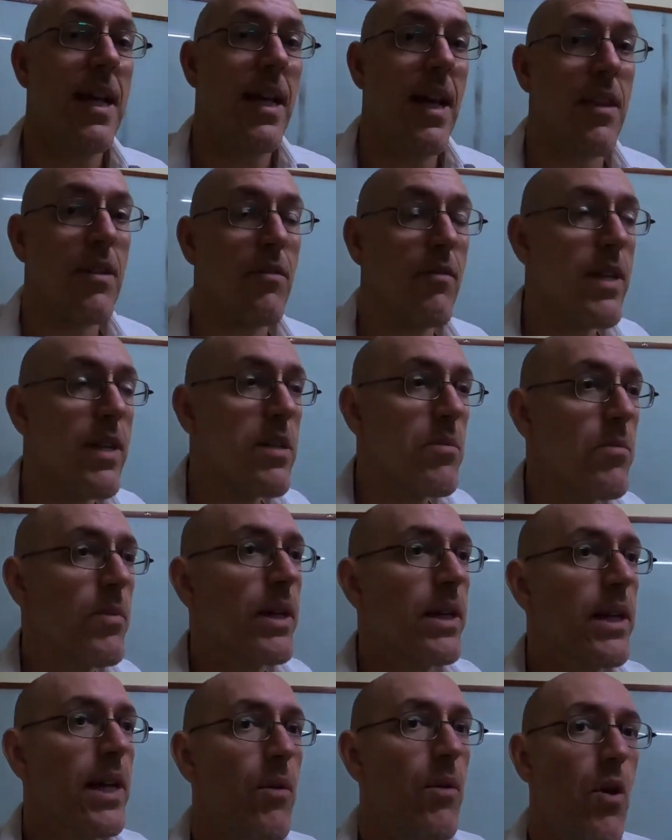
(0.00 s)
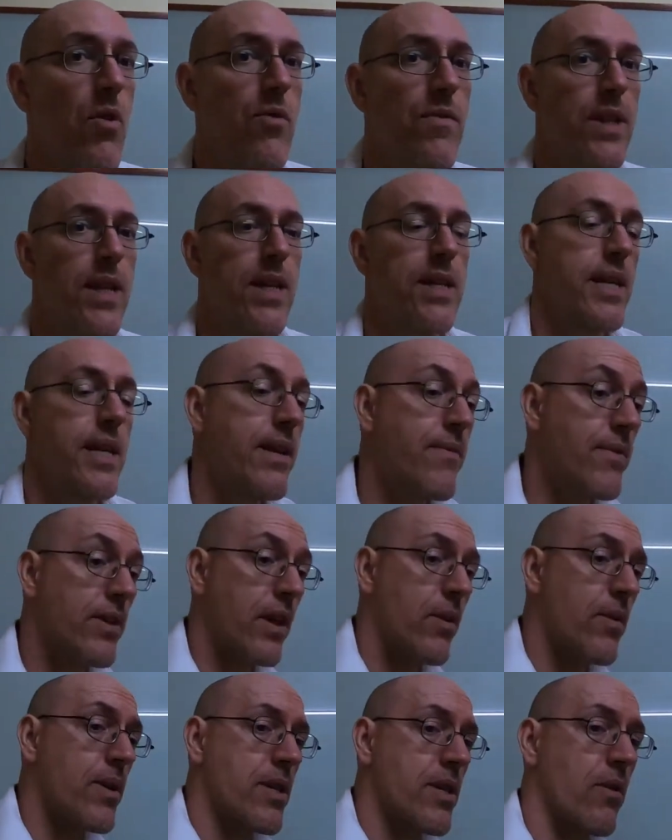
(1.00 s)
Now, the reason we're going to go over this, even
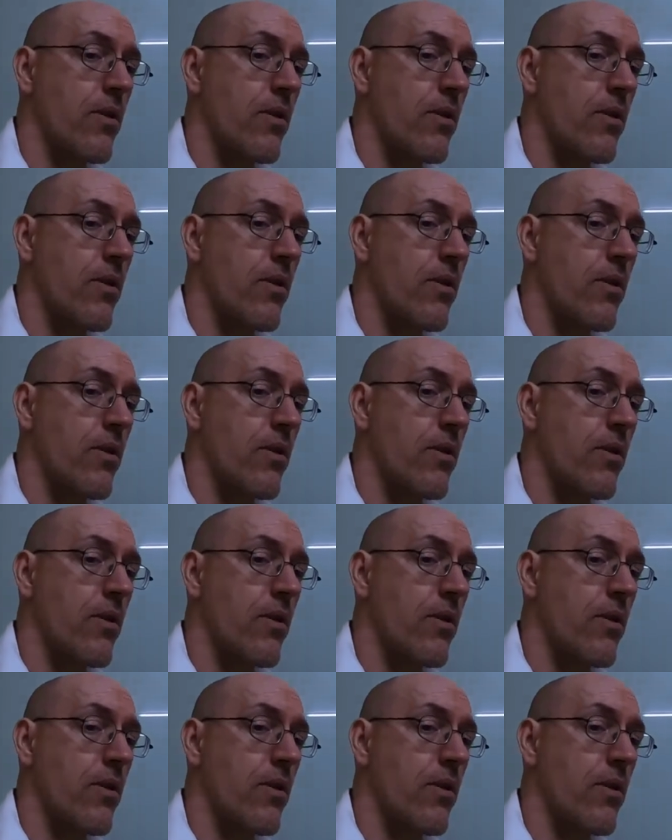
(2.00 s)
though it's